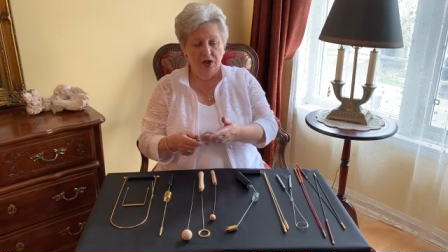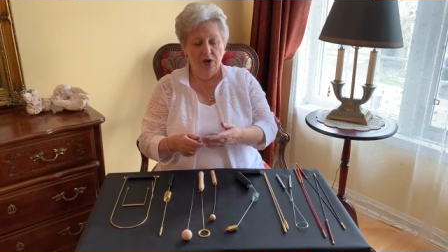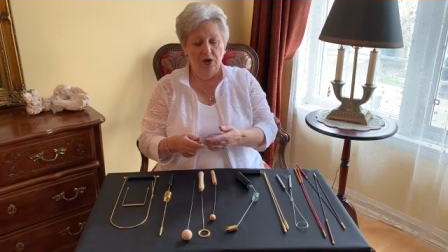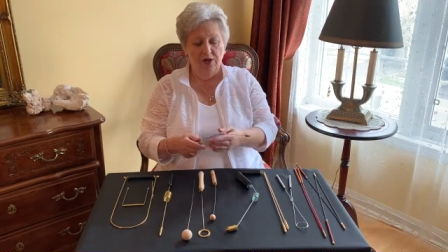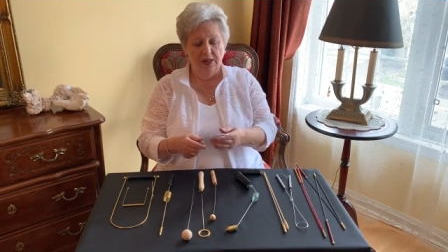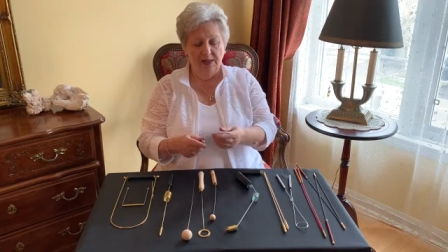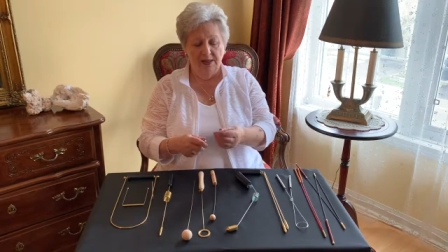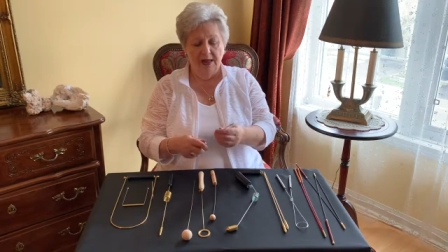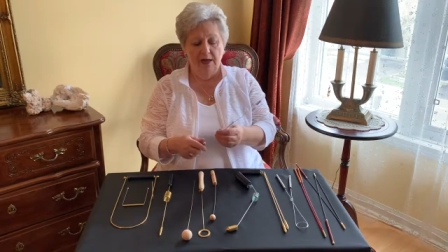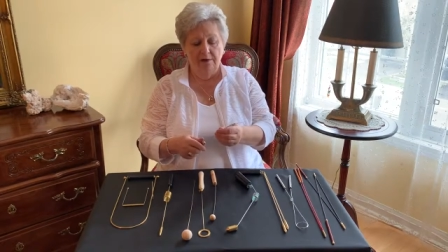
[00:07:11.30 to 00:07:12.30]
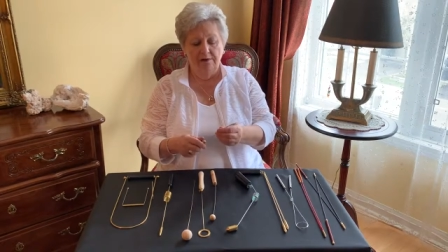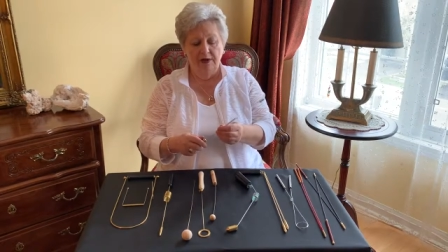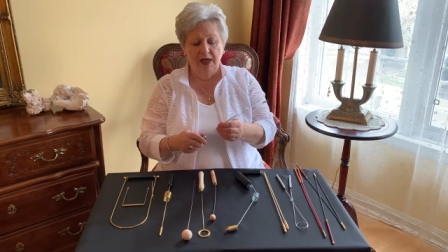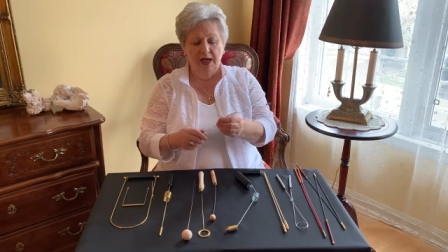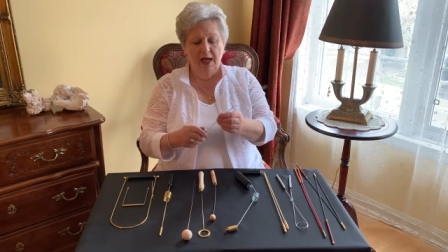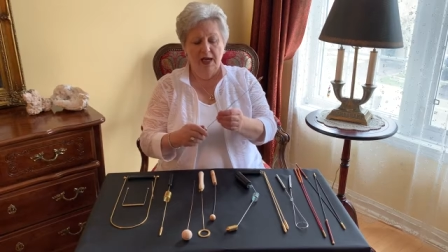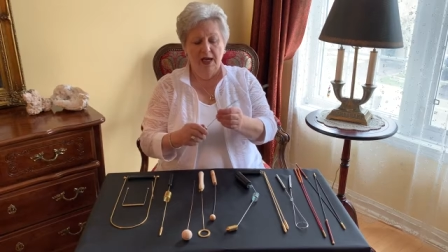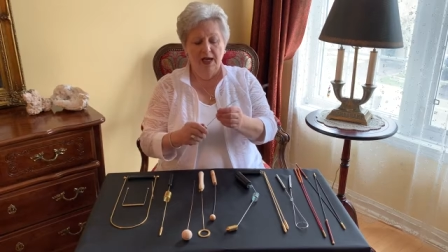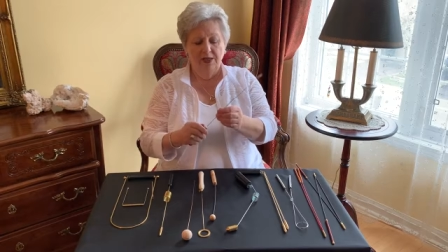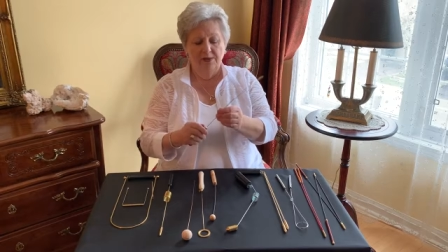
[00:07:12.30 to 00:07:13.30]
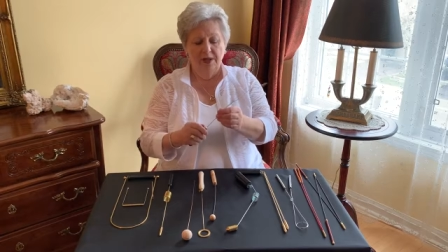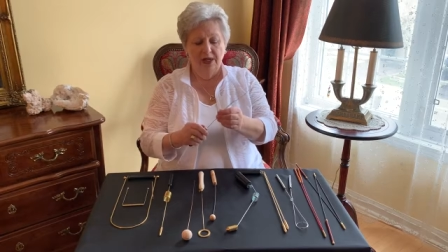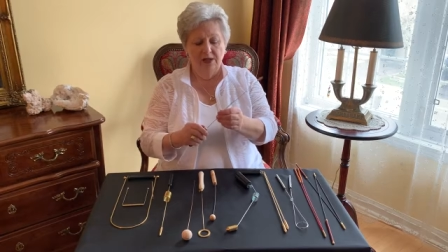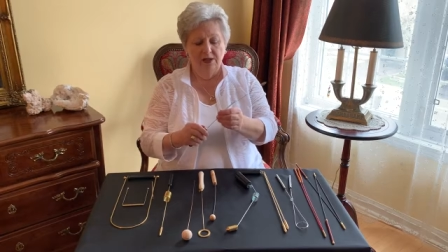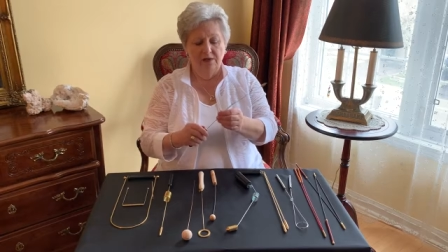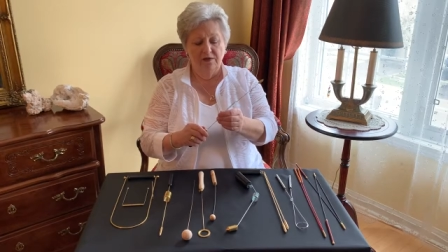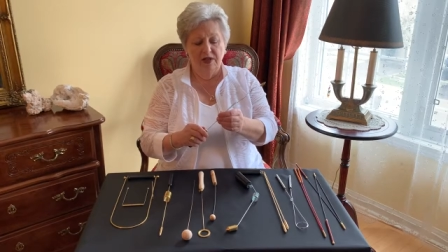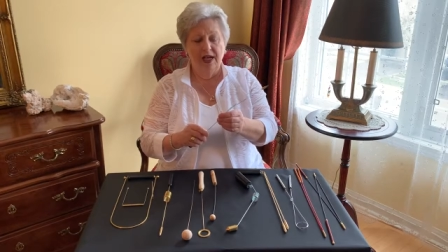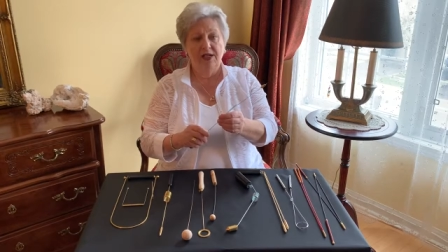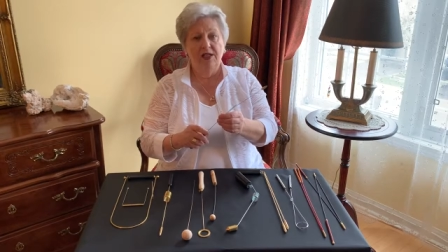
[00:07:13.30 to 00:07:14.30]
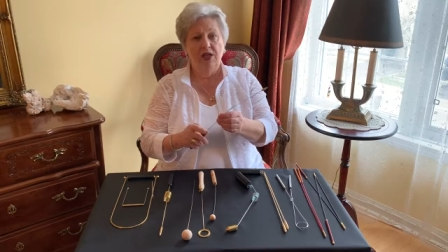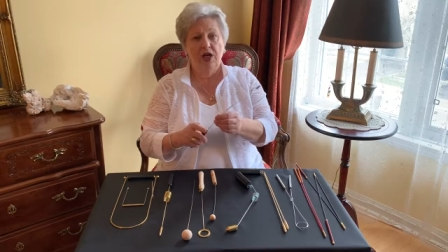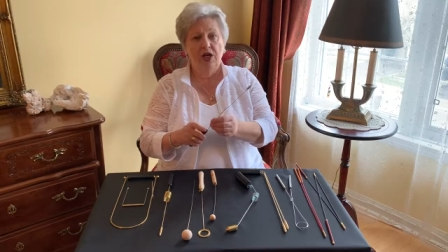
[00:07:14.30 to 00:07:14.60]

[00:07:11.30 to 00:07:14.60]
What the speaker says: rod itself, and because of that